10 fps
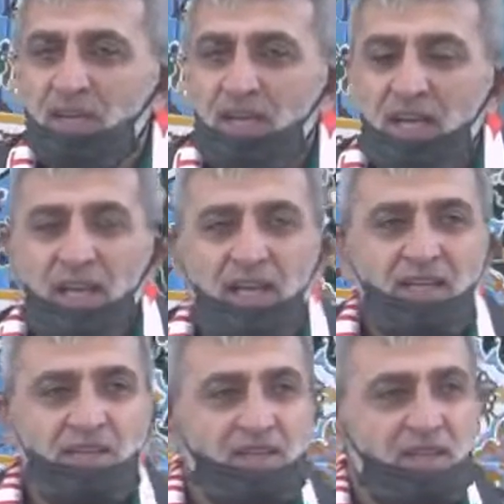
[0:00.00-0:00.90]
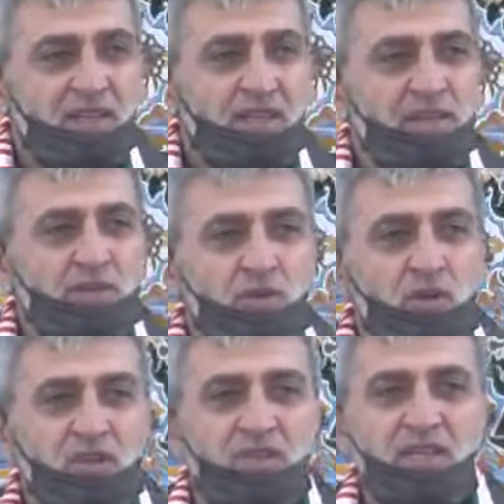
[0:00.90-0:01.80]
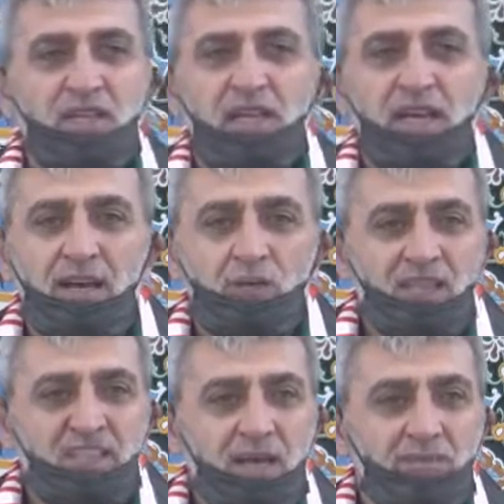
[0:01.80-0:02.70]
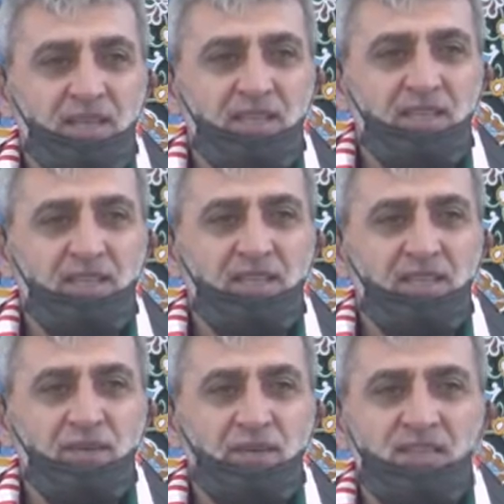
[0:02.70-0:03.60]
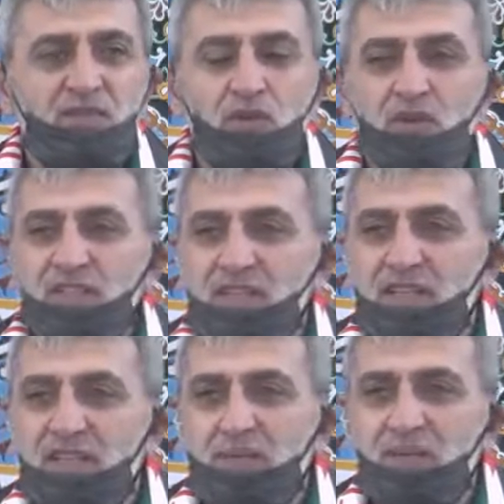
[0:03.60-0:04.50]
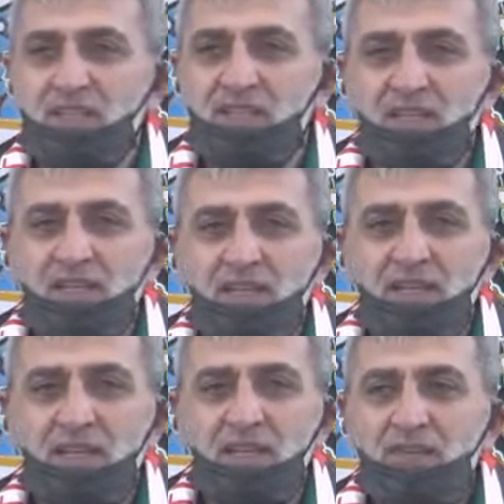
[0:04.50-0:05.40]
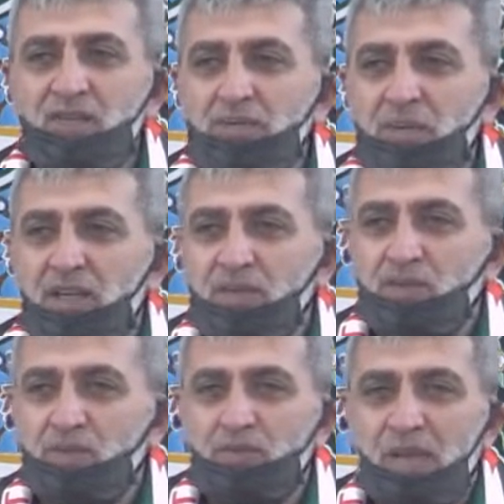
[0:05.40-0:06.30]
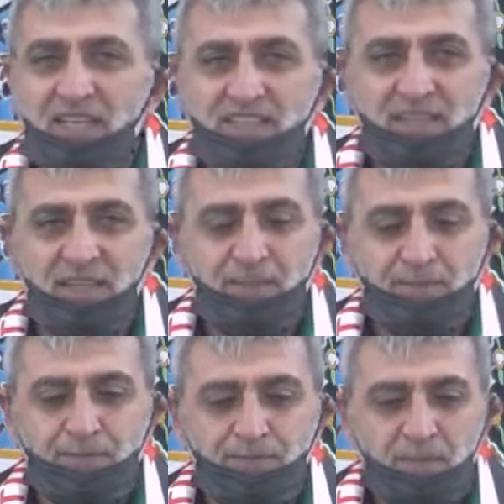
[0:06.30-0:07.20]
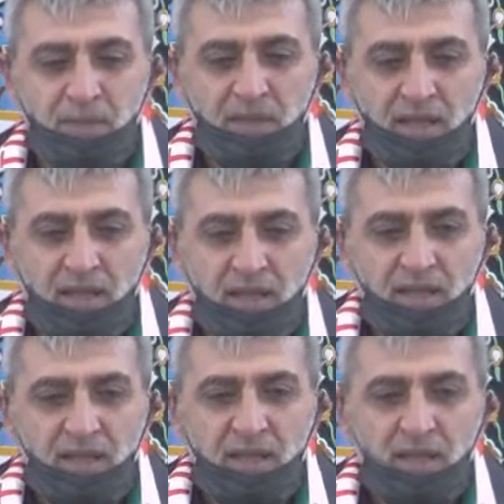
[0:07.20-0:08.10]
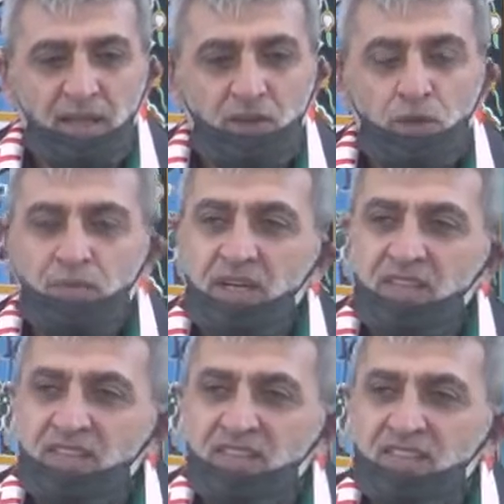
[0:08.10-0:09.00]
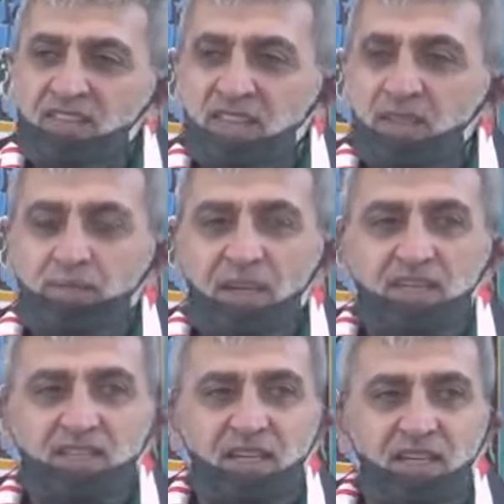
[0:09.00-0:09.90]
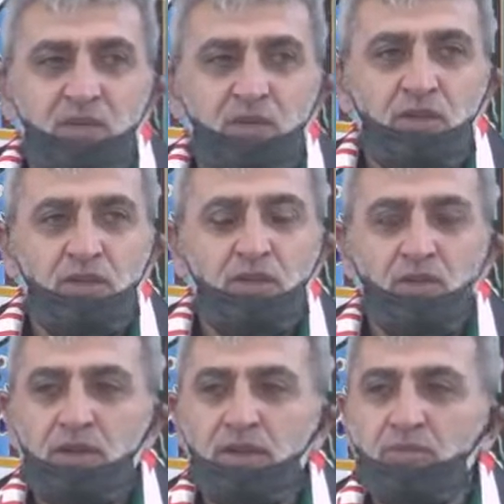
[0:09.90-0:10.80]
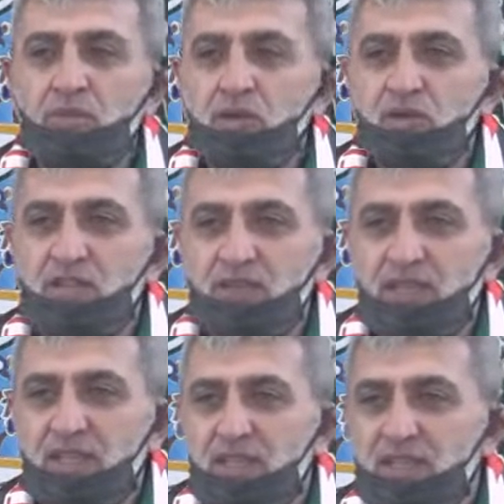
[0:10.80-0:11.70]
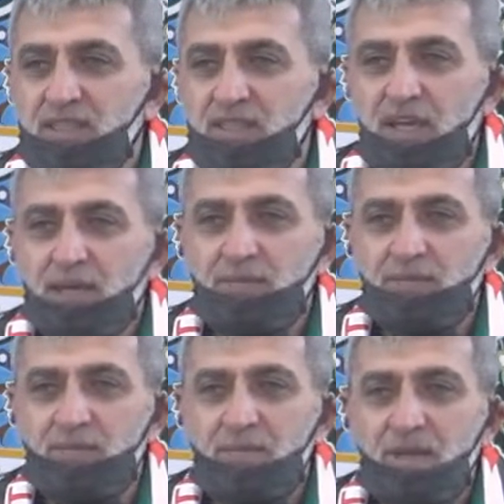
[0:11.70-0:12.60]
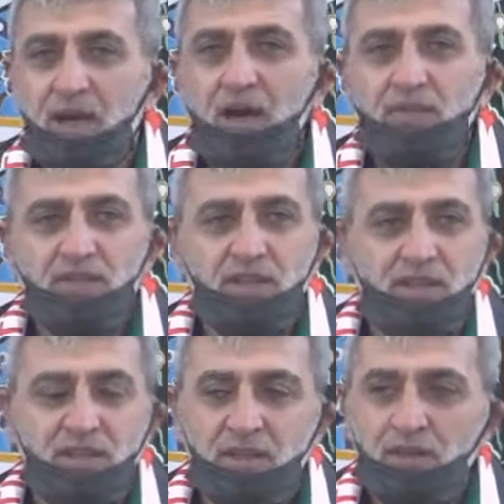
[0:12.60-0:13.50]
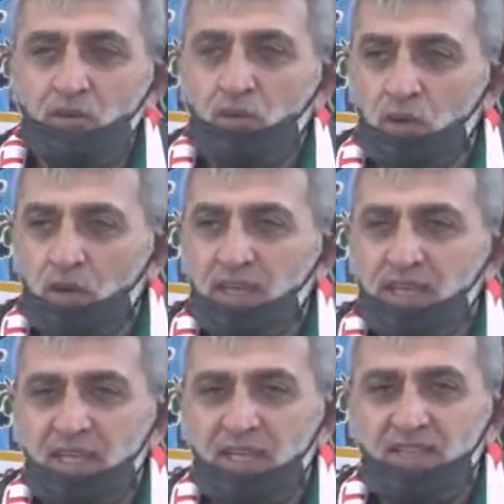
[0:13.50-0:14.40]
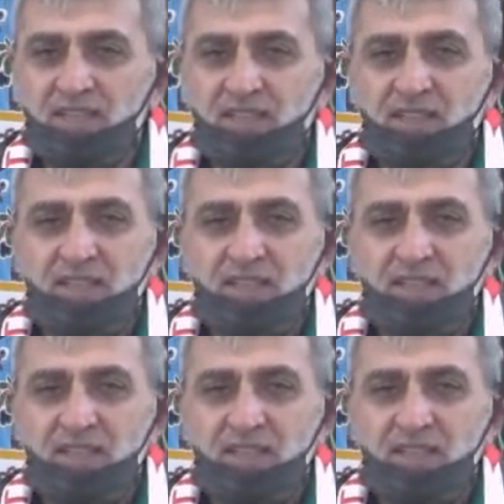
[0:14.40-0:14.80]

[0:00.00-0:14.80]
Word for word: and uh, the most uh, what's happening uh, let's focus a little bit in every part of palestine uh, your brother and sister in palestine going through the most difficulty time after the war in gaza